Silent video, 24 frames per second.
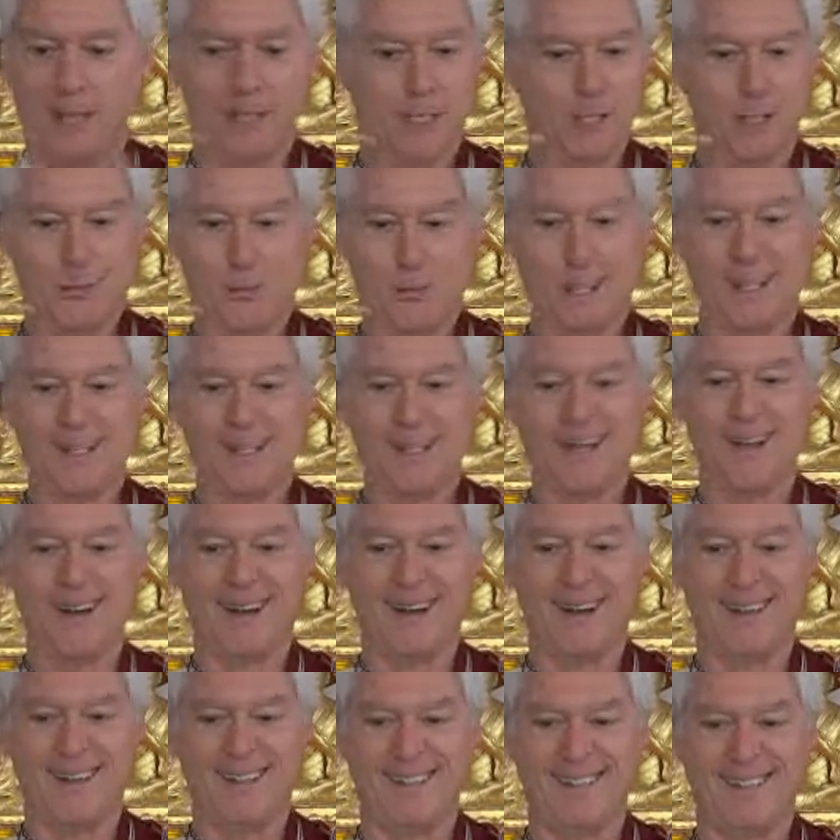and just rest
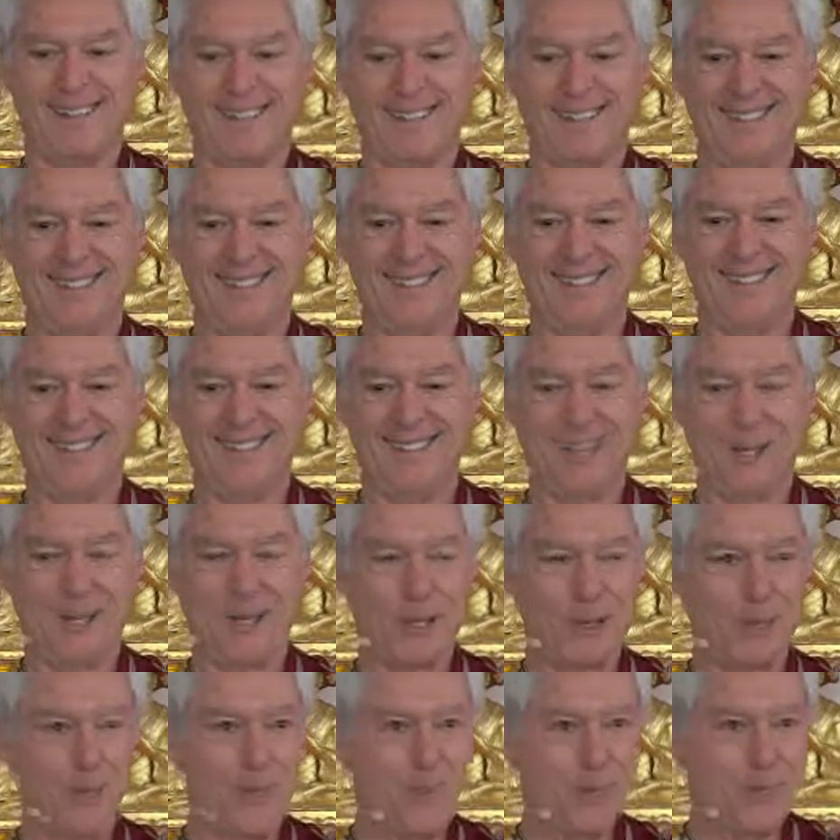there
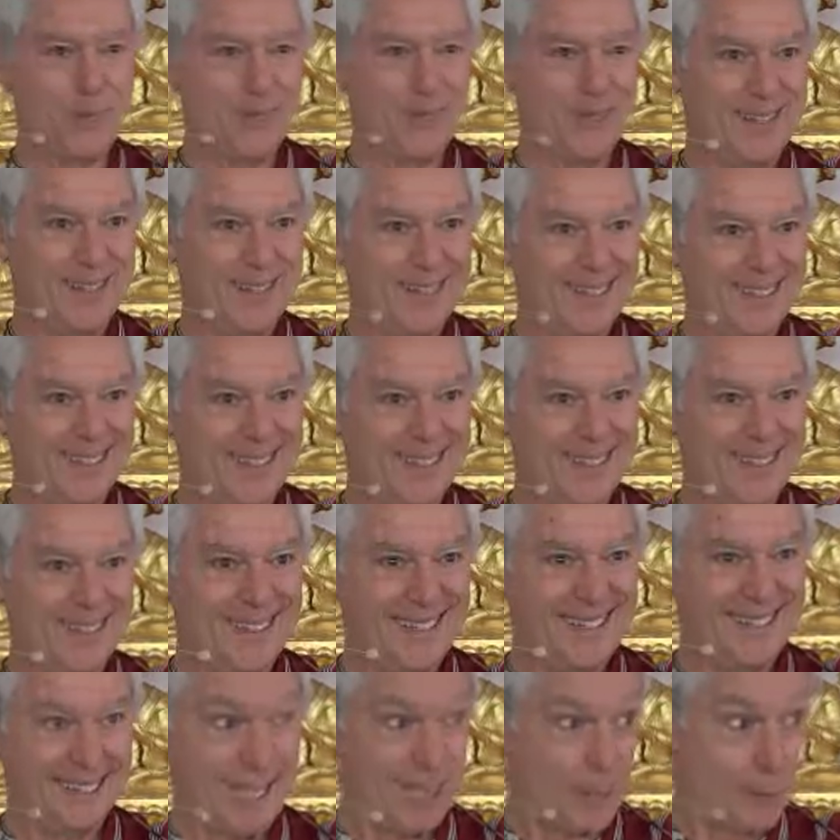until you're home.
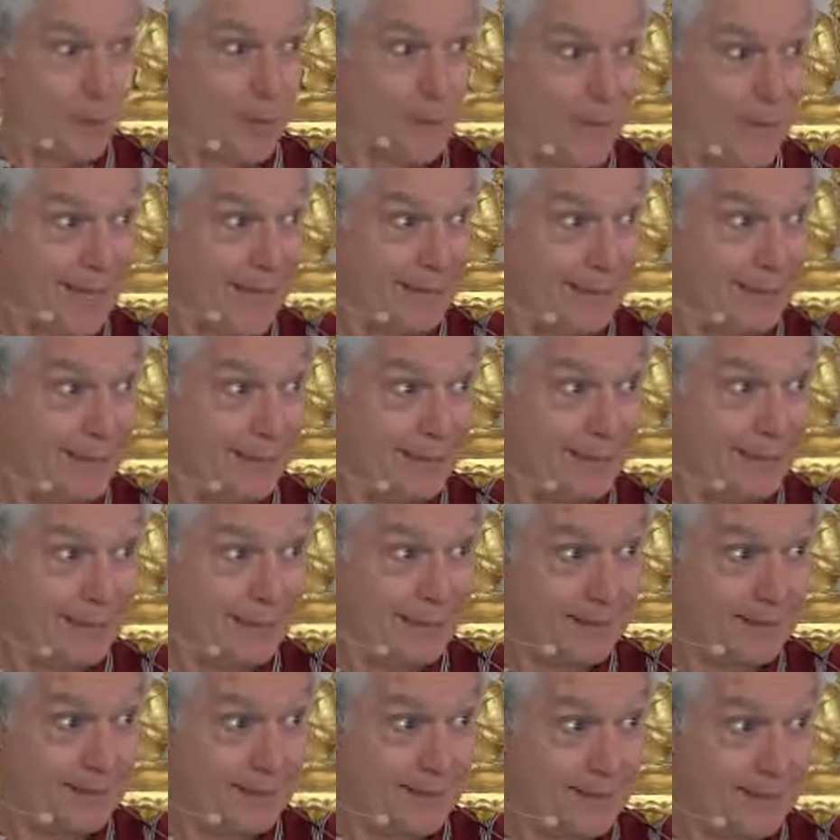So that's one method.
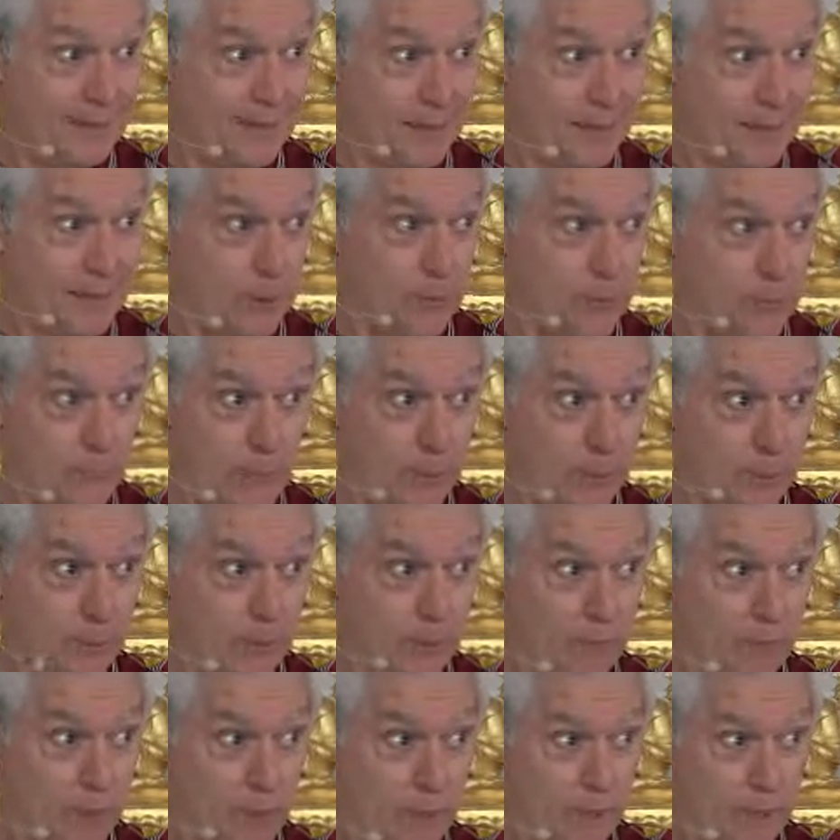Very
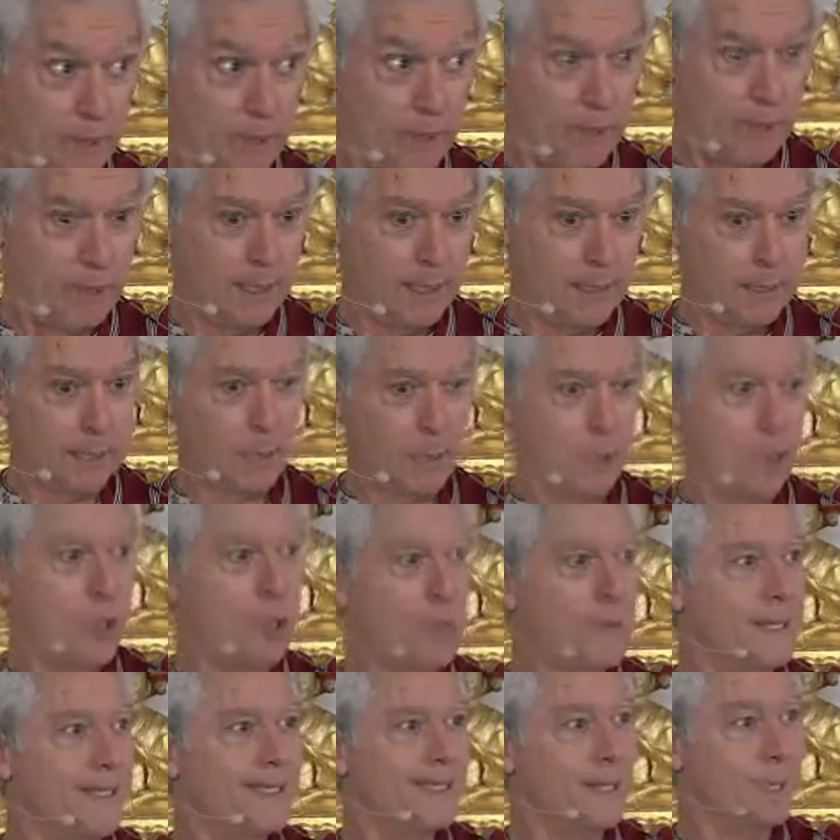straightforward. So
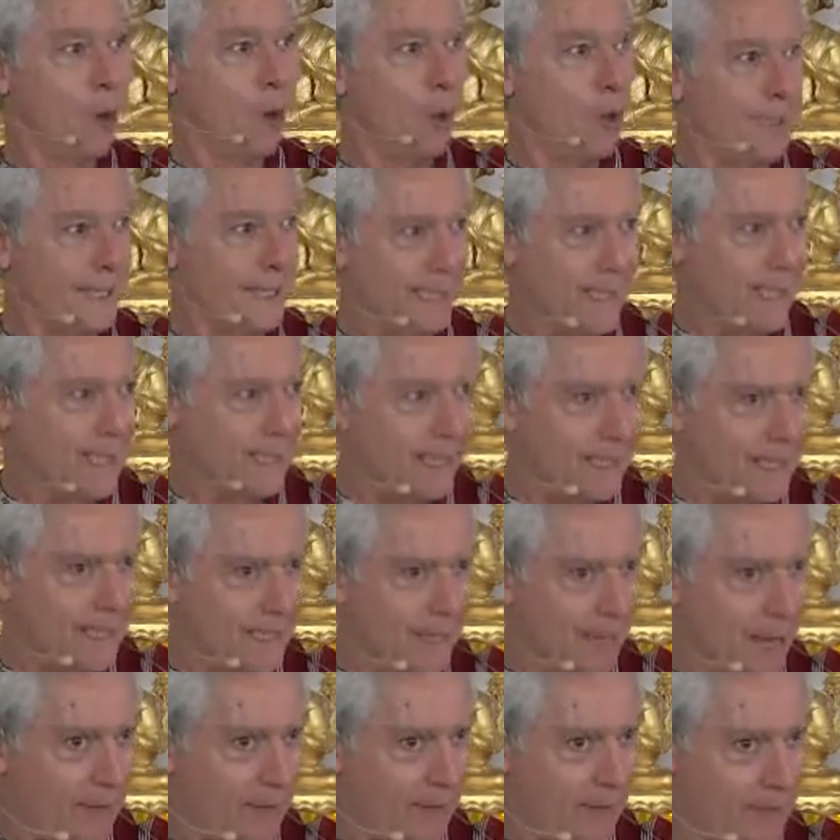Tsongkhapa said all he needed,
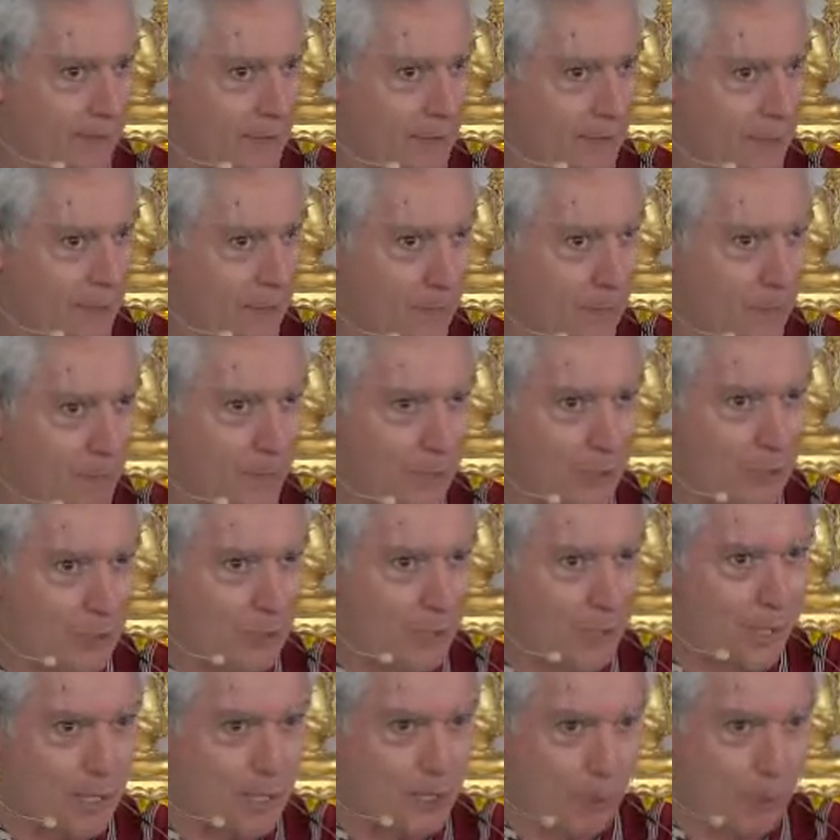he gave like just the pith
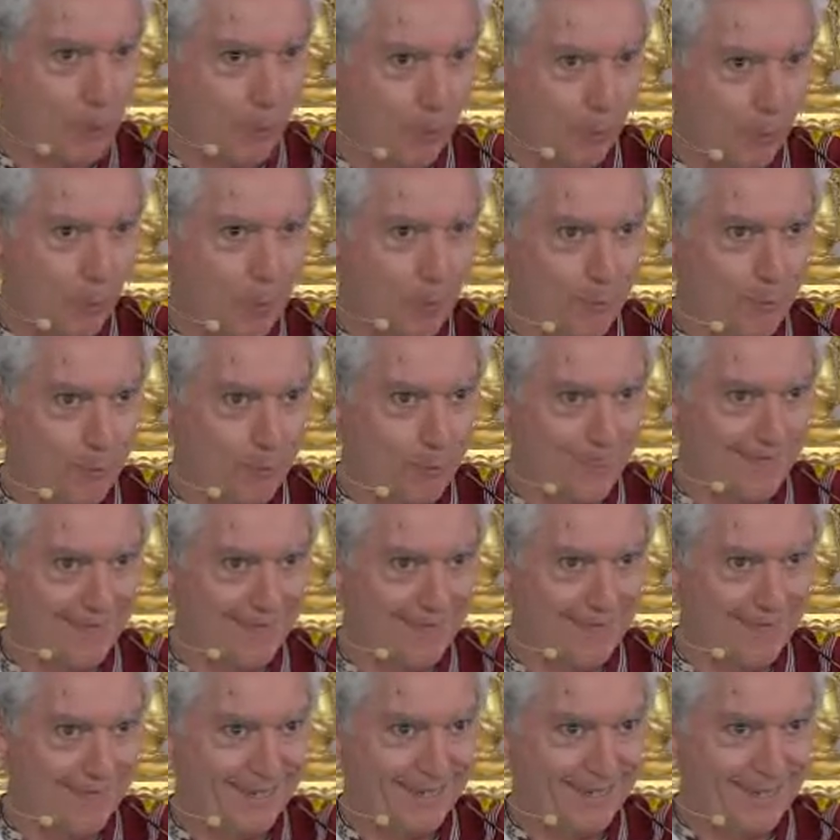instruction, the bullet
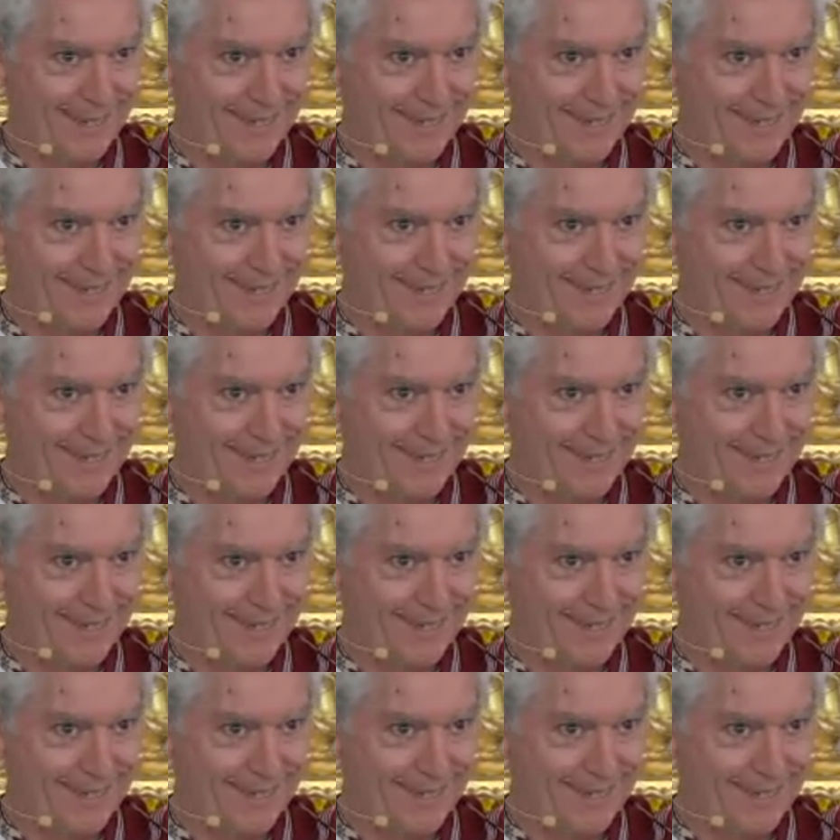point,